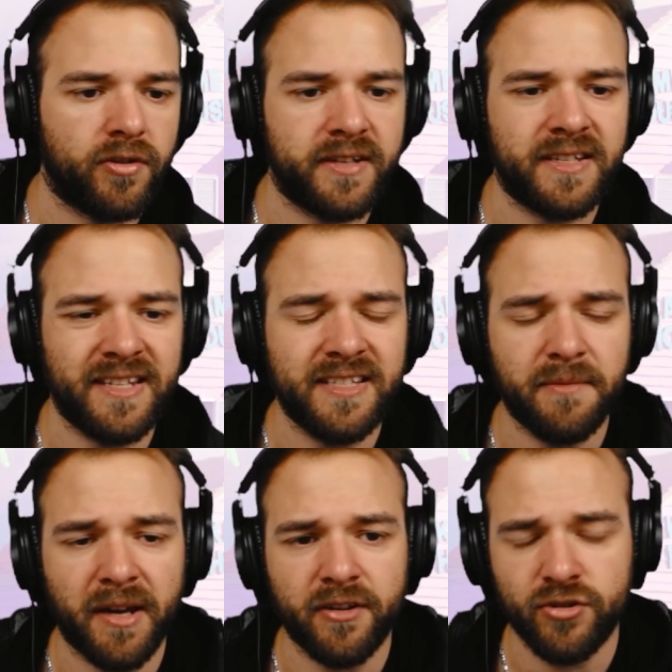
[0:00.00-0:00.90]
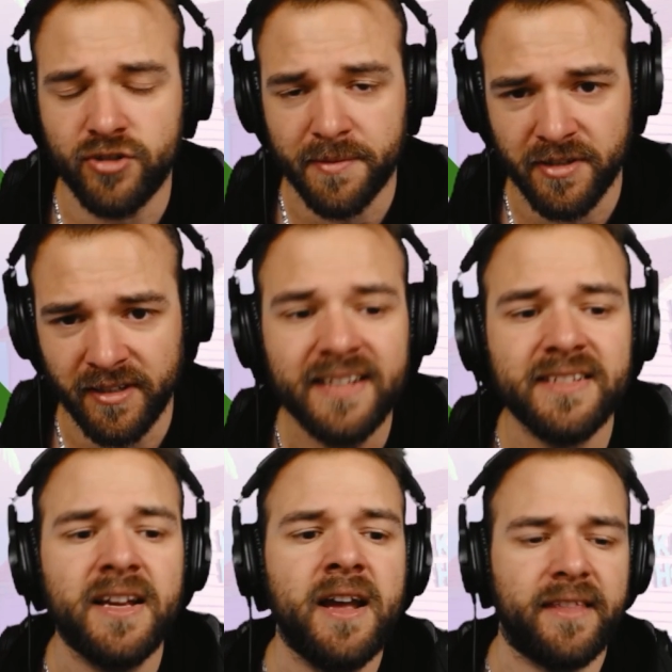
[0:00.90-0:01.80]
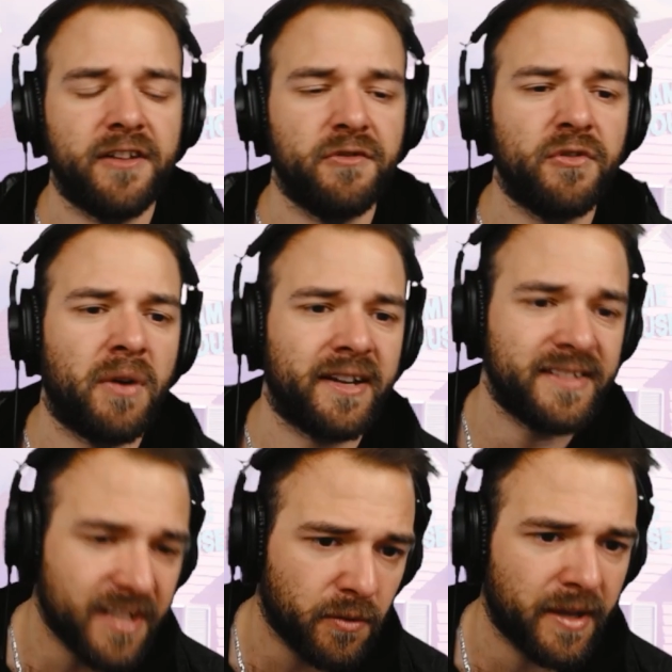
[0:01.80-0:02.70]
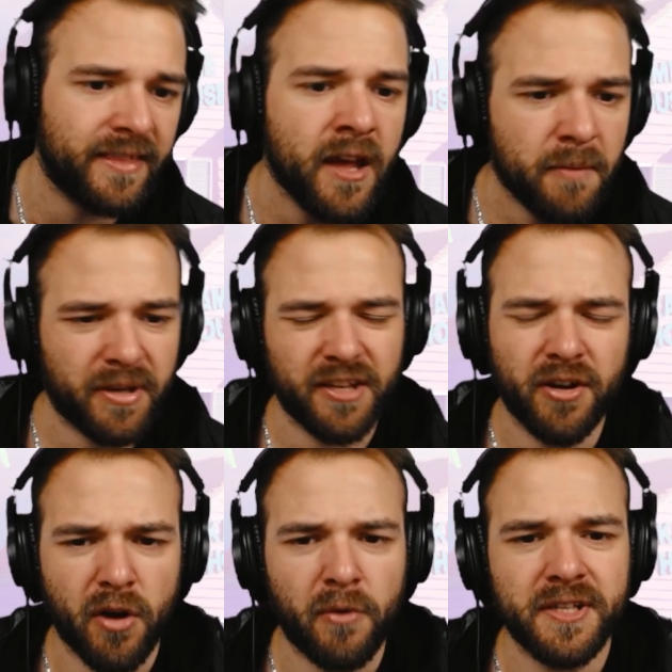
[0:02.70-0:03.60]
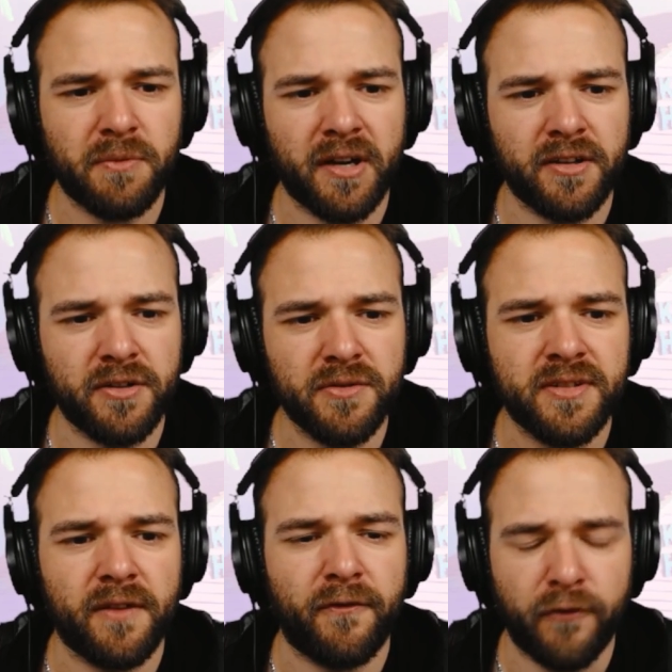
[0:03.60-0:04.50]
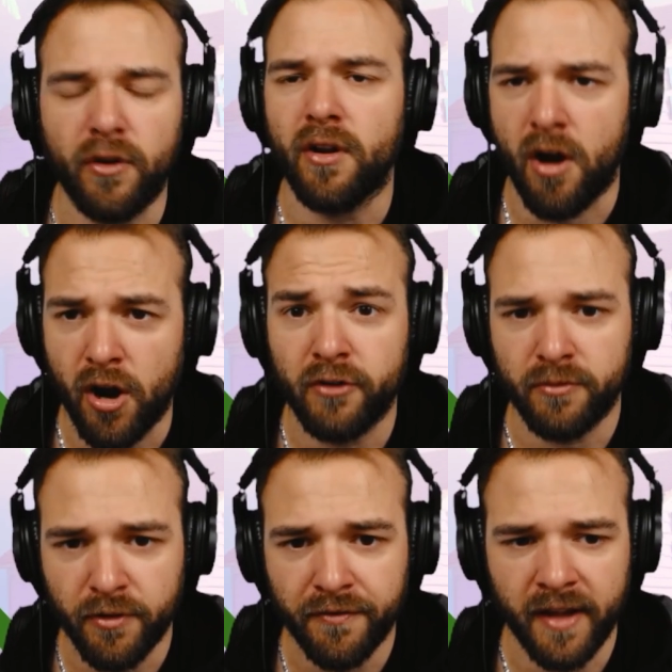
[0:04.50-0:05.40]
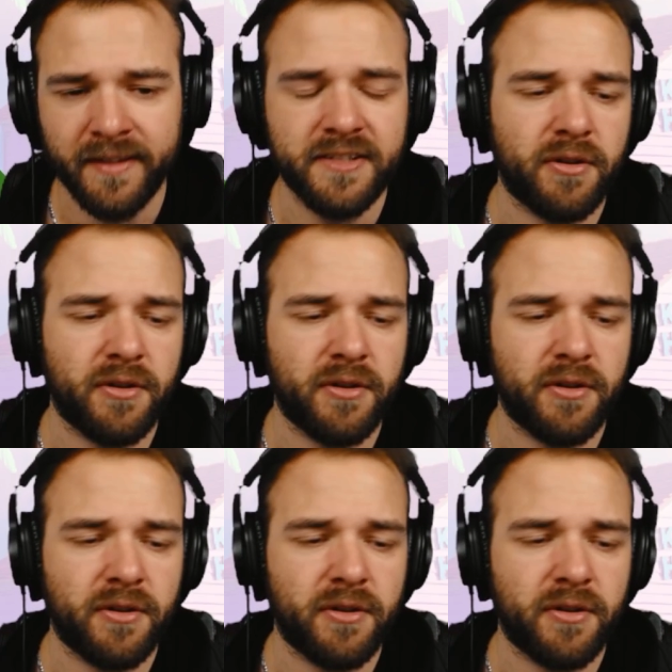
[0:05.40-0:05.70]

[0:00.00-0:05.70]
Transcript: There's a decent amount of 2 drops or less that you would want to deal with, but you don't always want to use full hard removal on this.